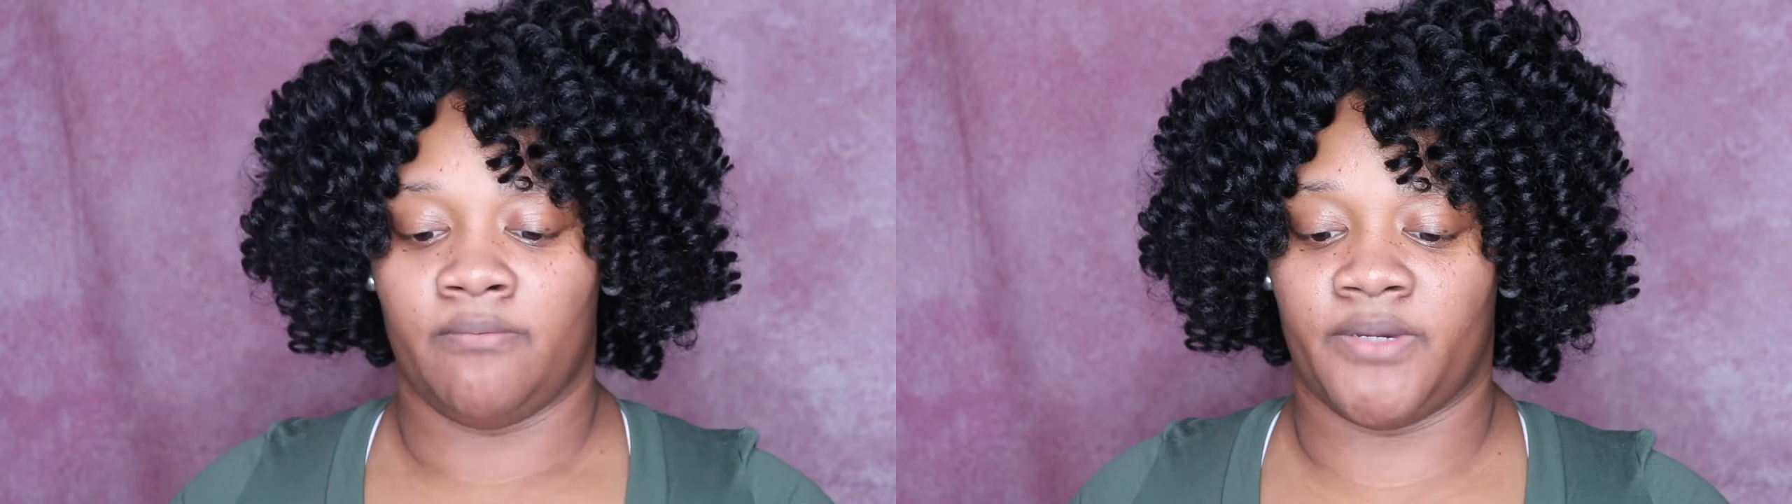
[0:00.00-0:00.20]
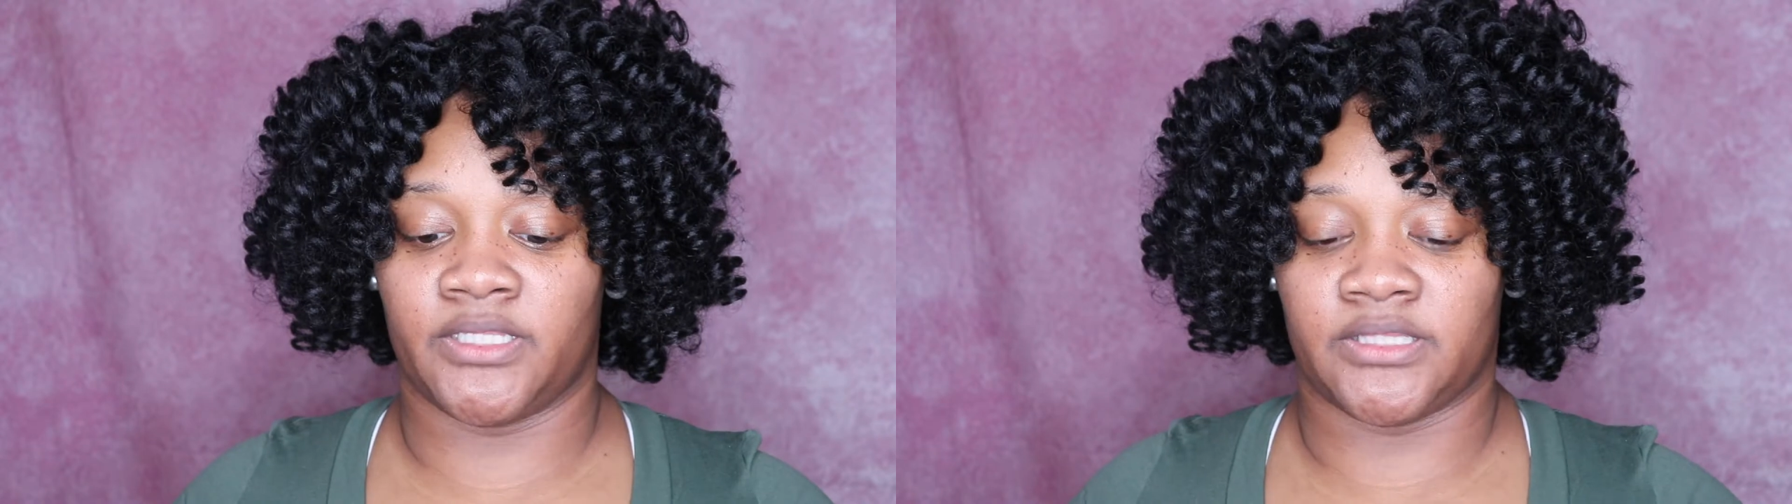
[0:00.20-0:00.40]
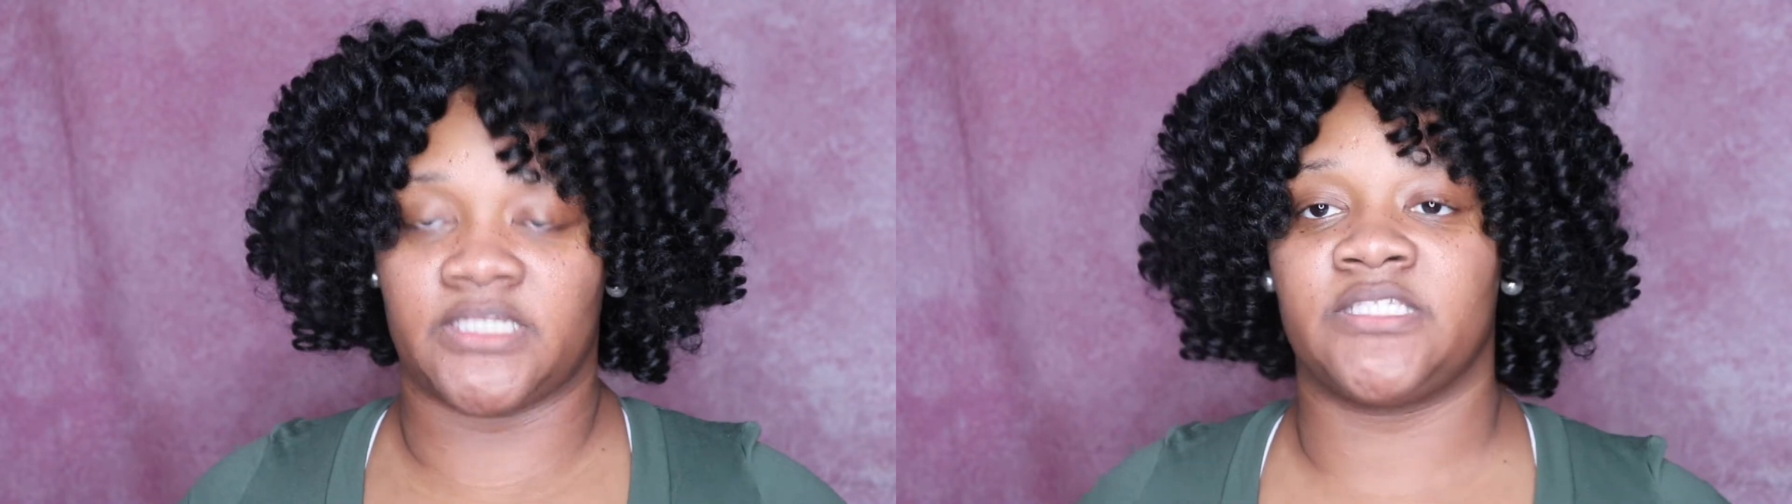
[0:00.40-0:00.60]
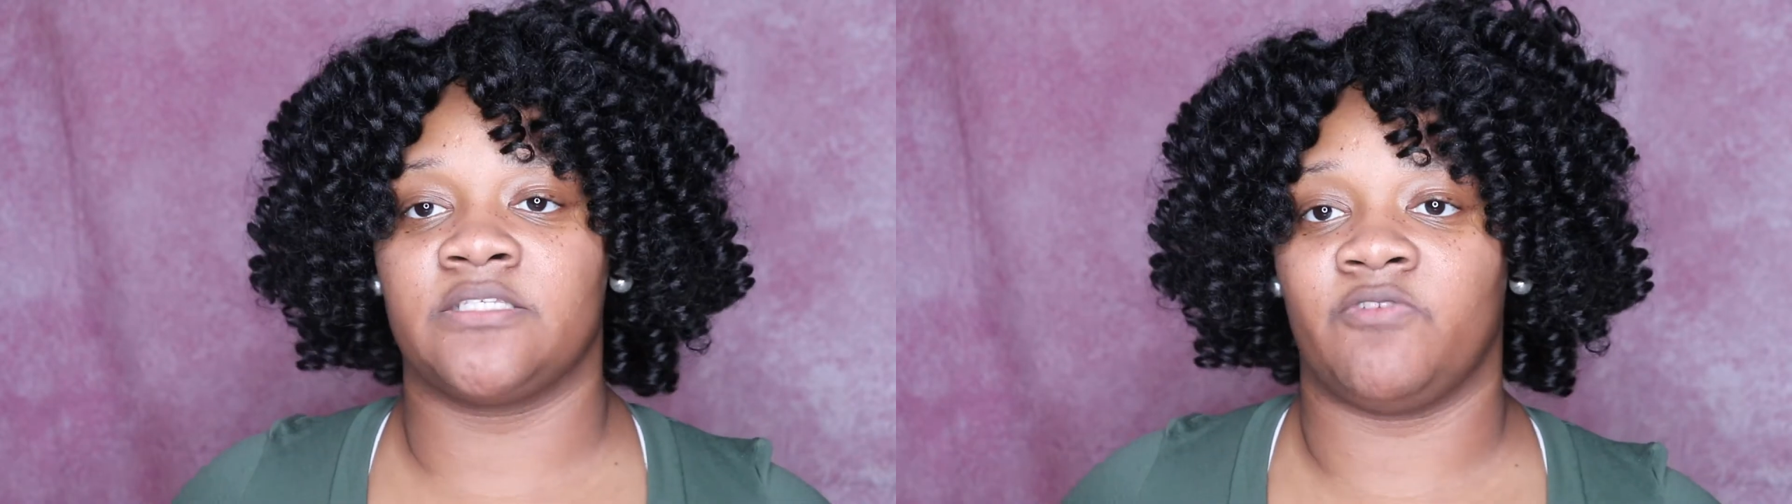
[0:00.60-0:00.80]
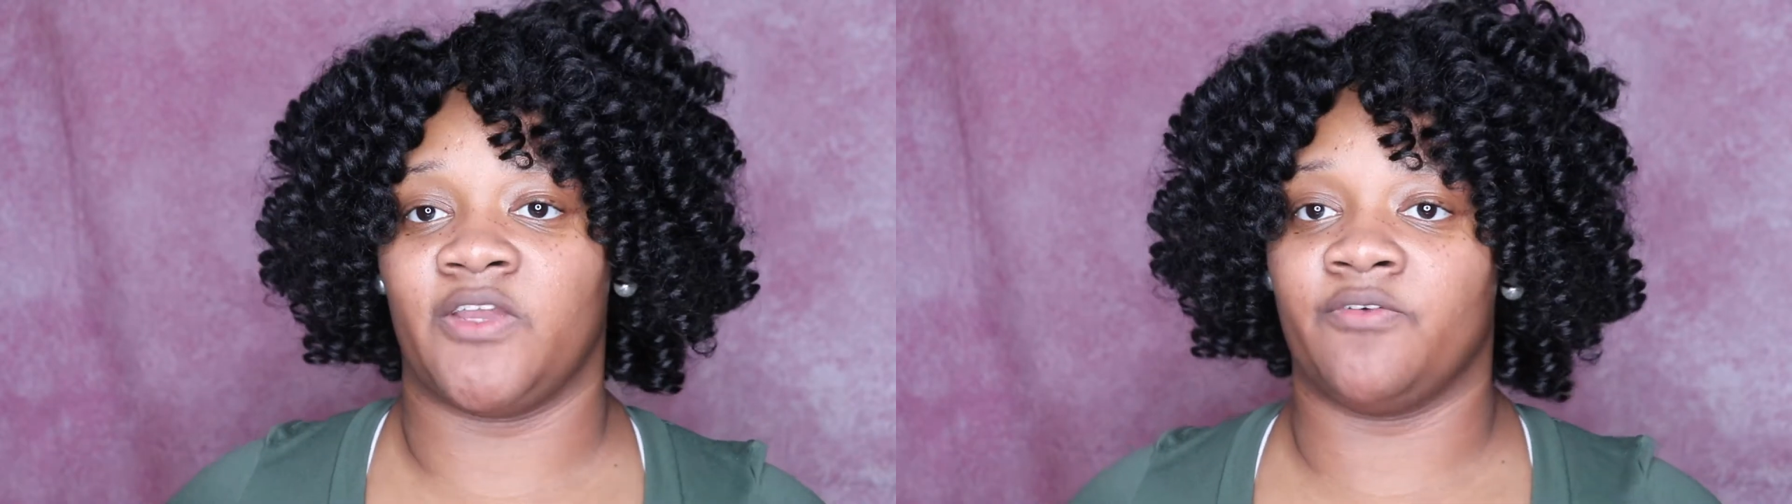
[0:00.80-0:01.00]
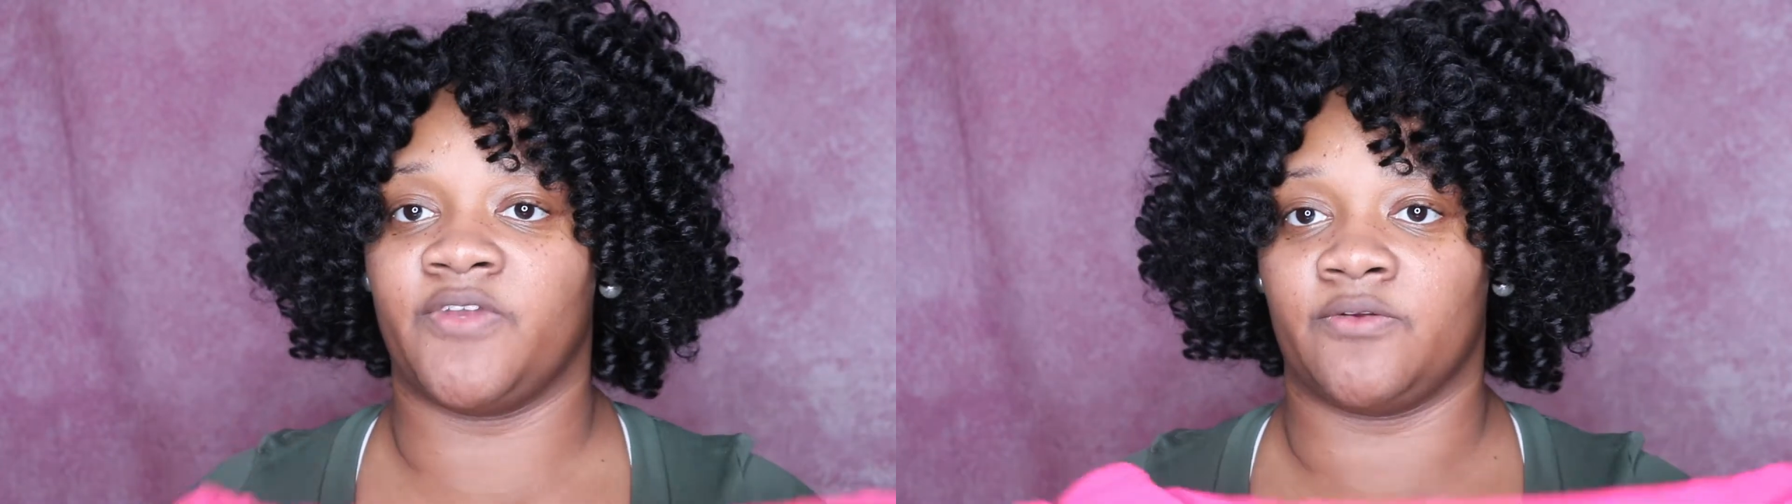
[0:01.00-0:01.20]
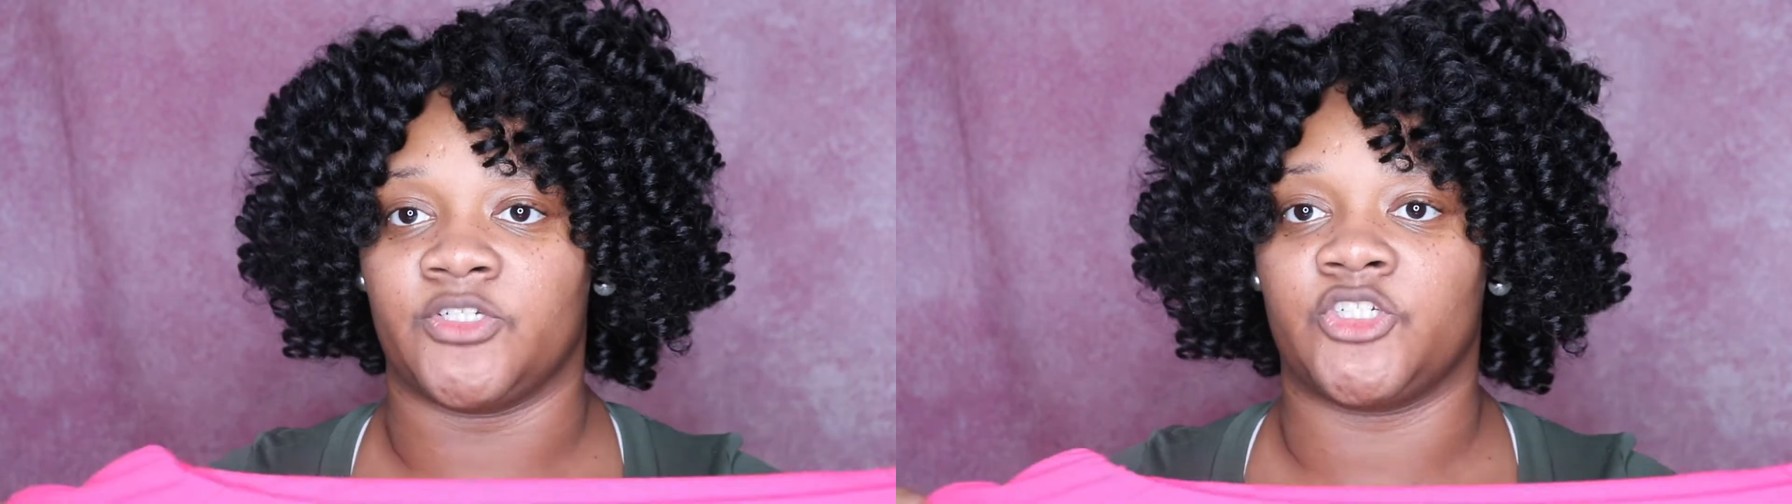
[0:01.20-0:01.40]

But this is very, very